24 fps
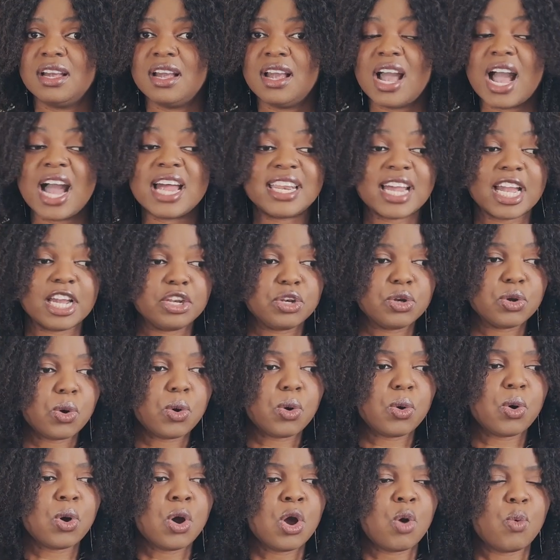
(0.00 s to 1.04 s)
And I
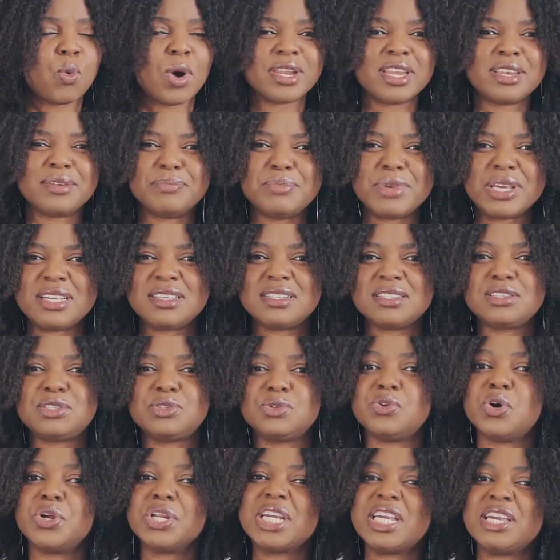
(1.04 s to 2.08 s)
know what it means to
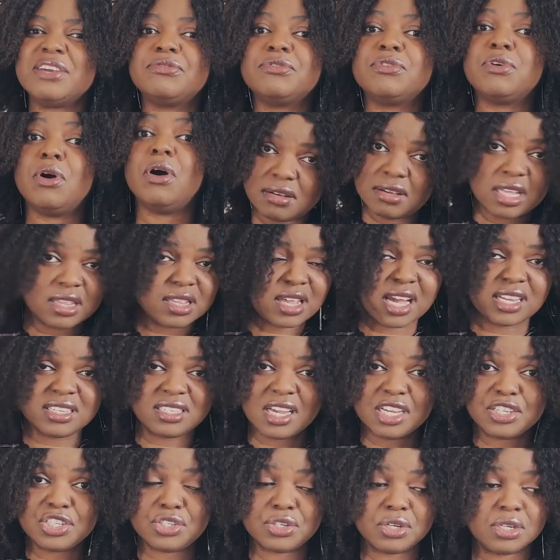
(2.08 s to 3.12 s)
not give God the
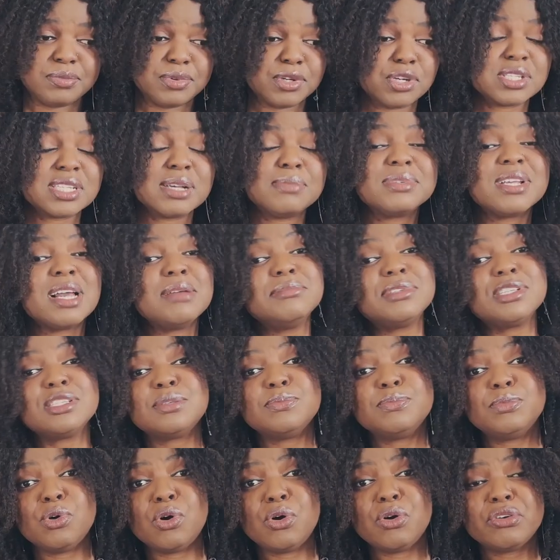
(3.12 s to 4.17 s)
attention, because sometimes it's
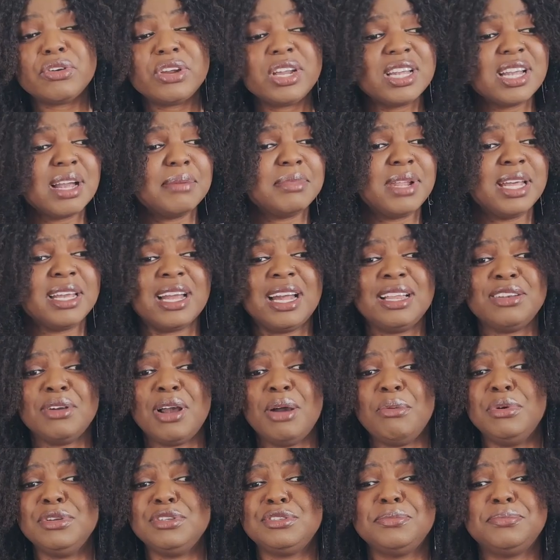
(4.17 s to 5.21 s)
boring. I'm like, I
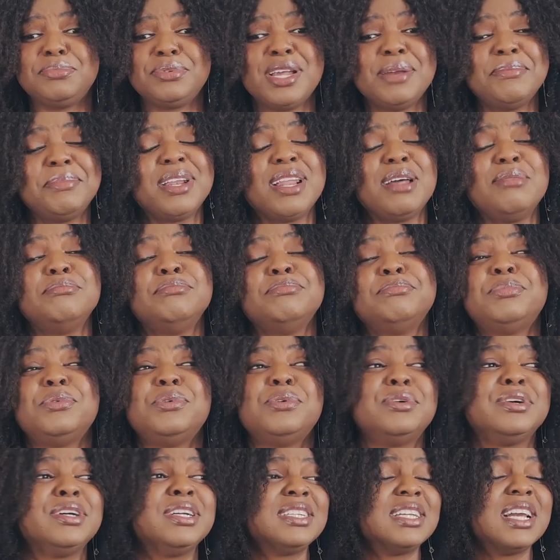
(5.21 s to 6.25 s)
want to pray, but I'm
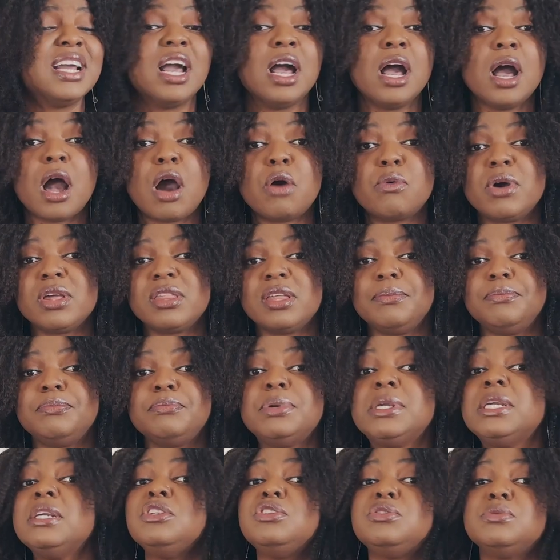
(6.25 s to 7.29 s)
bored. I'd rather
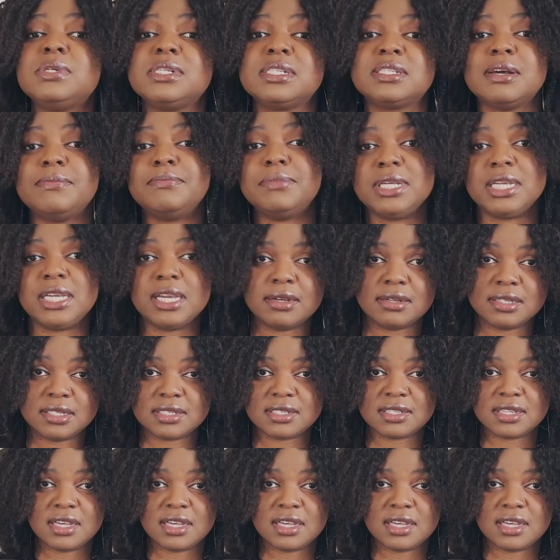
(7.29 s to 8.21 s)
be doing something else.